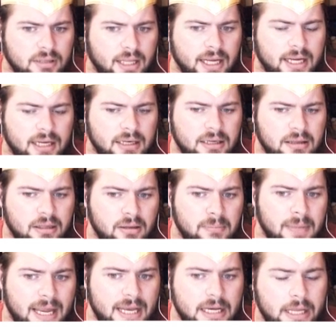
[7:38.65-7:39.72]
like the
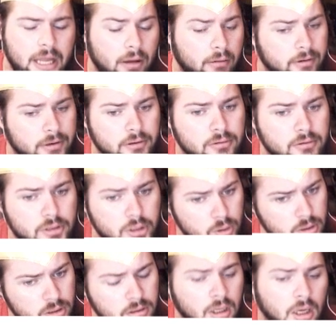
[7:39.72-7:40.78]
main character, dude.